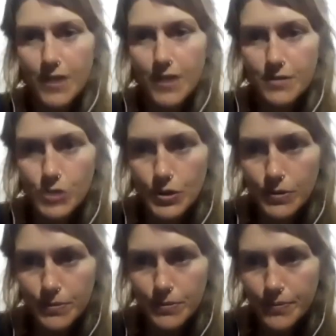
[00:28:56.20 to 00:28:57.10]
five two,
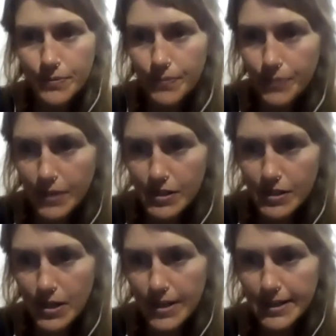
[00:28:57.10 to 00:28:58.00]
so five
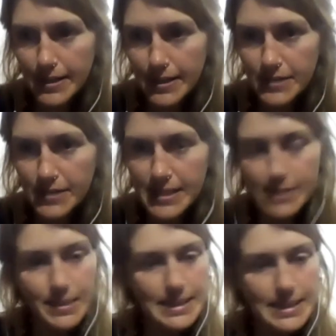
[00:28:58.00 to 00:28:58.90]
like two. Another six
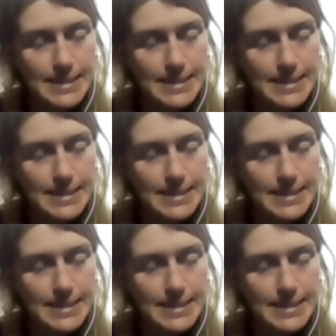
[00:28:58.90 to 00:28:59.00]
minutes.